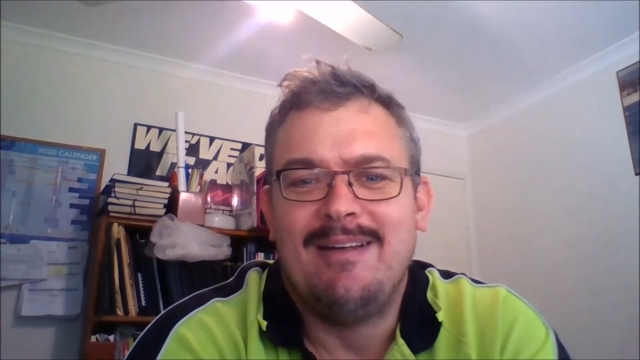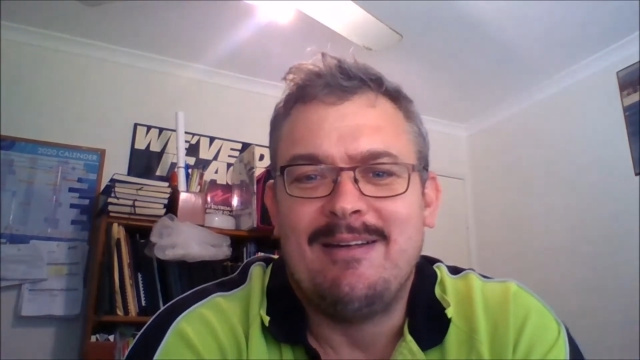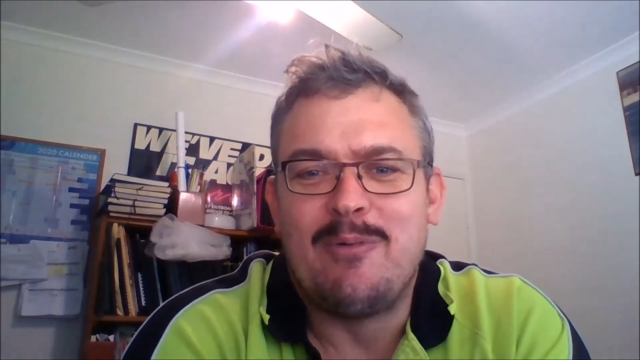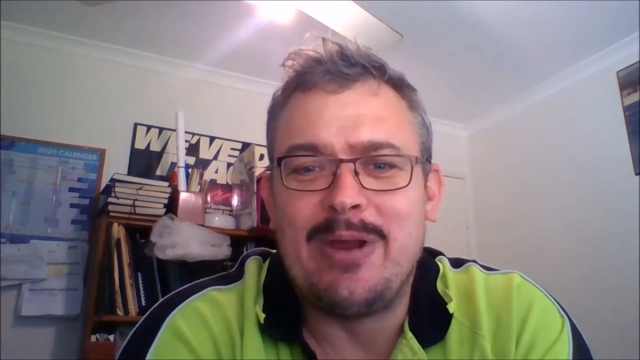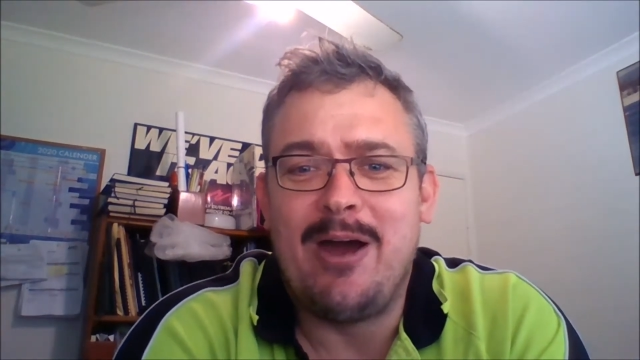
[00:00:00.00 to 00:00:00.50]

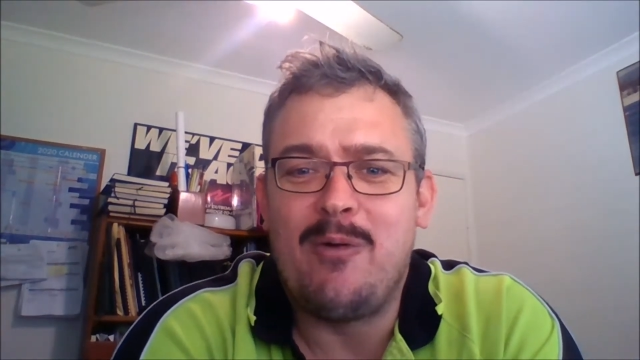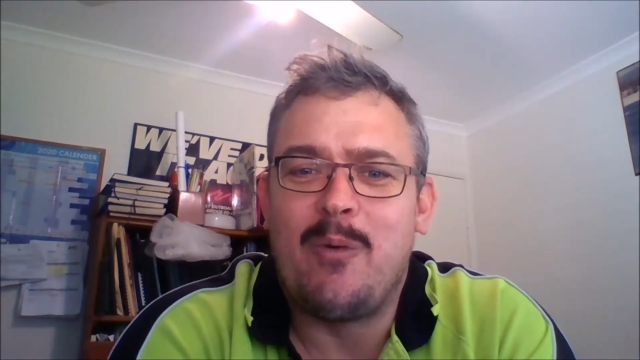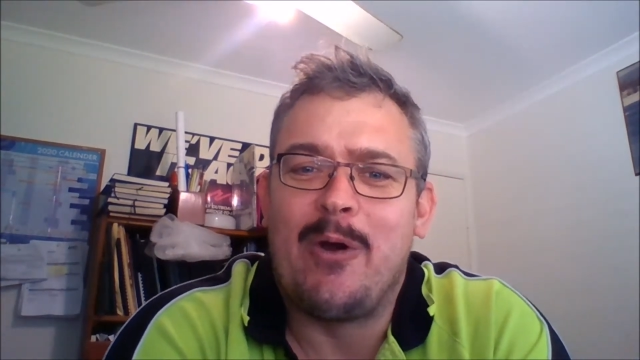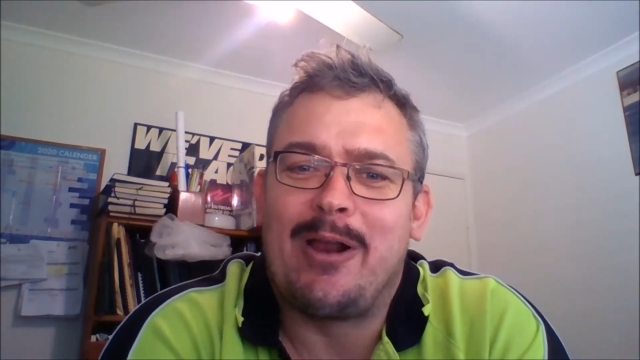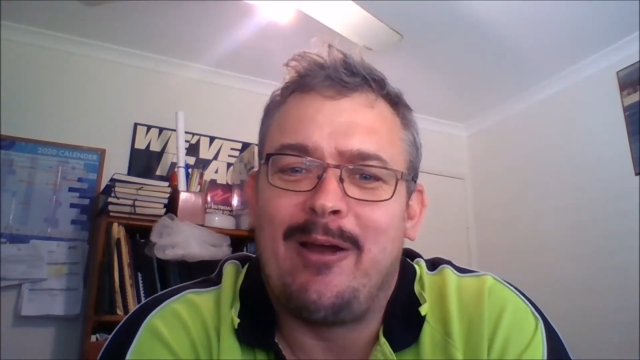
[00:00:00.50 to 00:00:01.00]
We don't
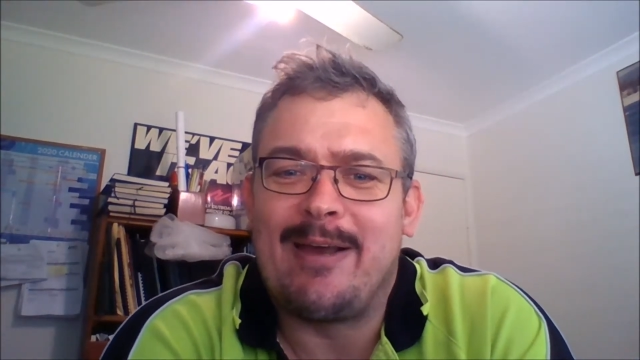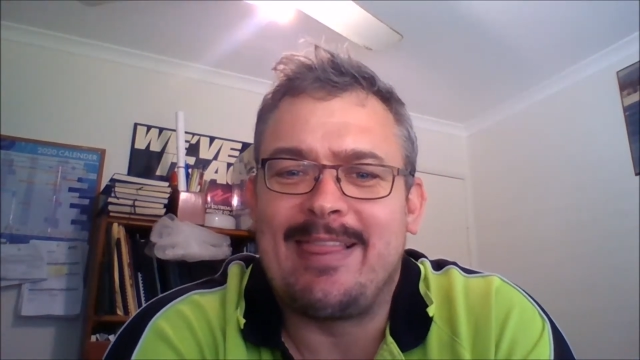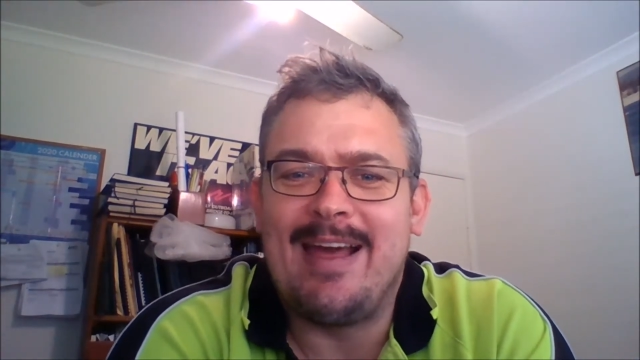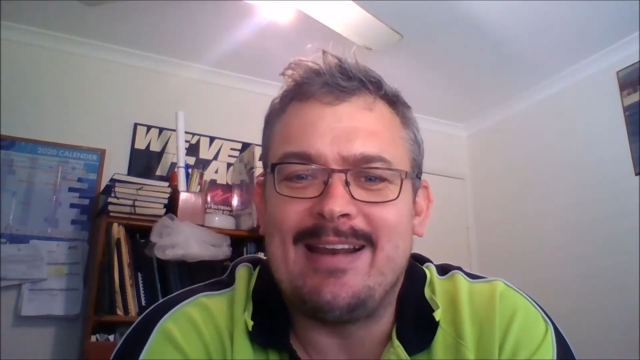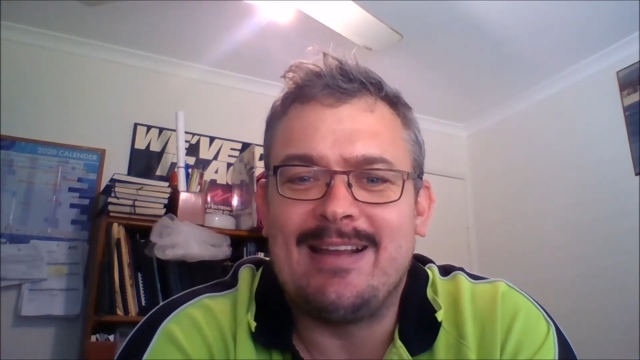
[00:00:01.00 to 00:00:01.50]
work like
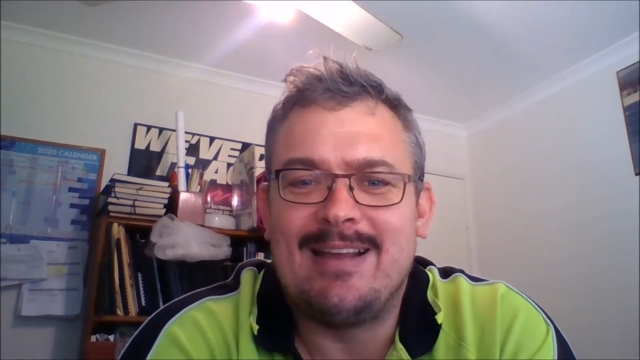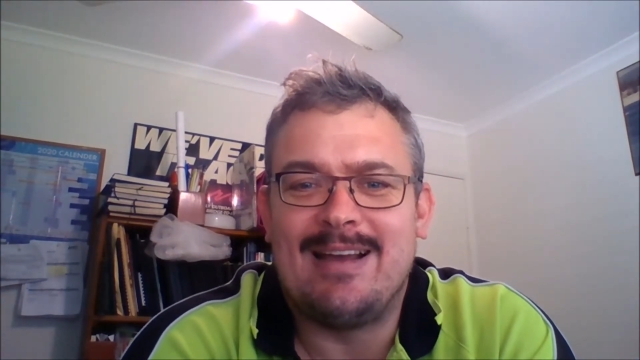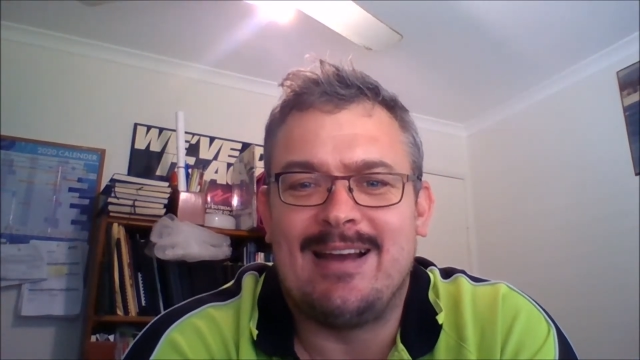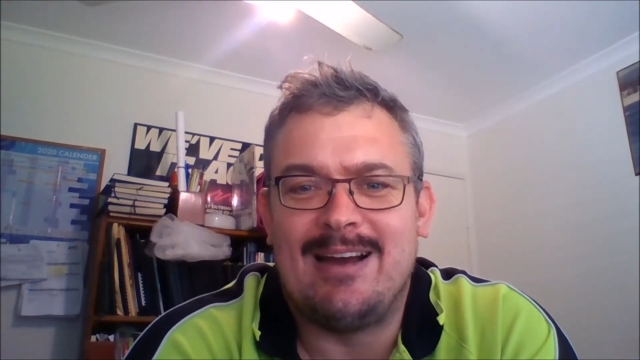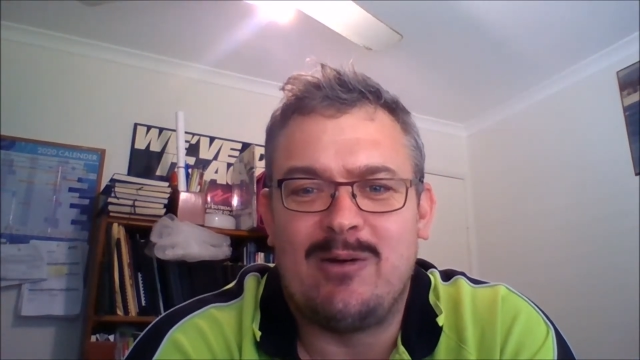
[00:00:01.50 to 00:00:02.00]
that.
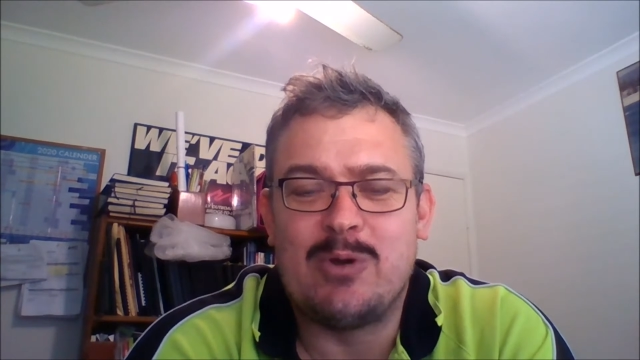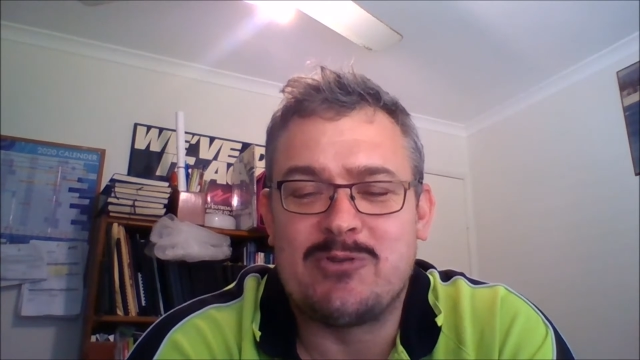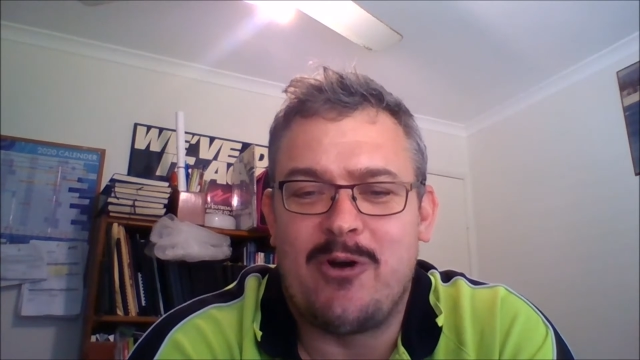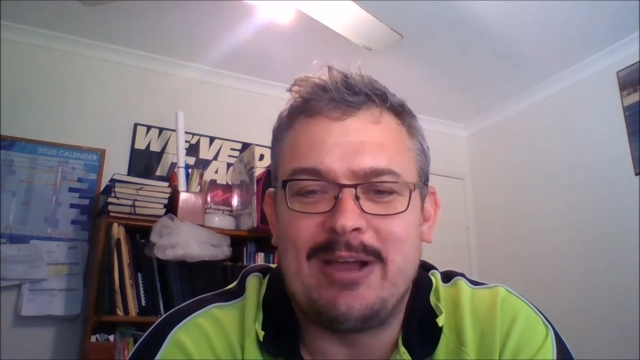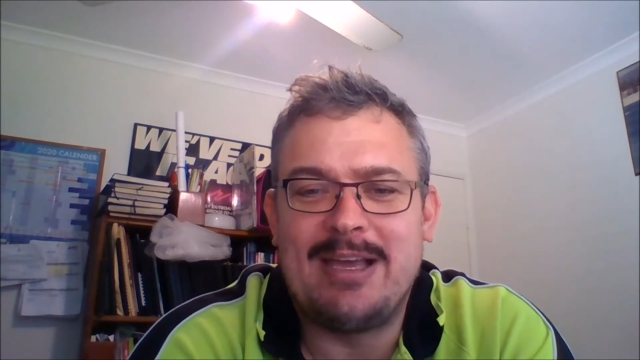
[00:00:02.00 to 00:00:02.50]
We
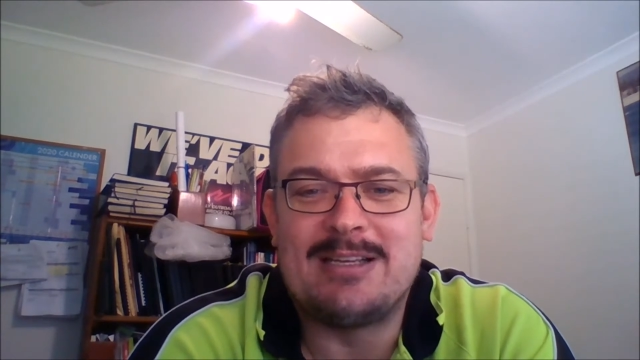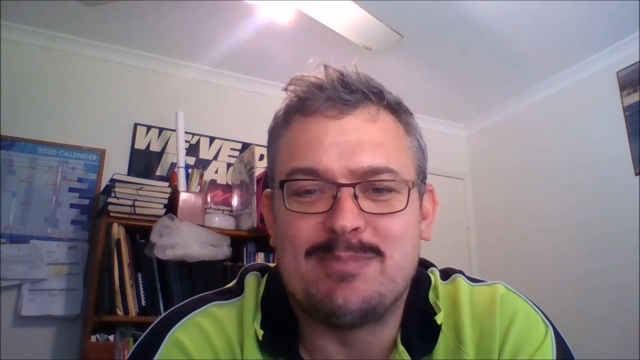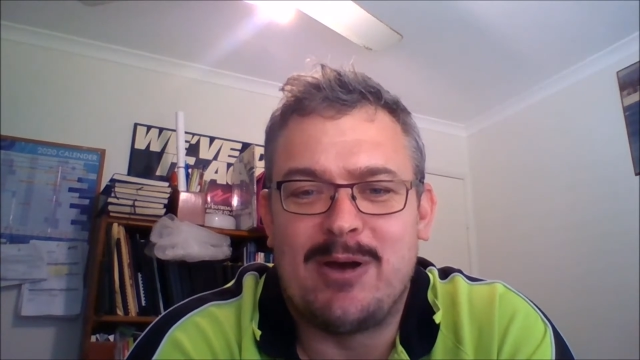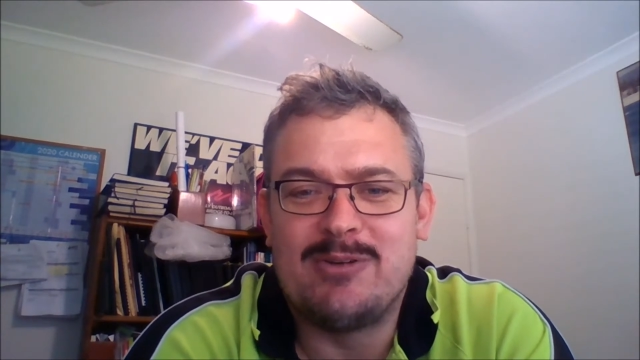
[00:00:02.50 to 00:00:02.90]
try and get as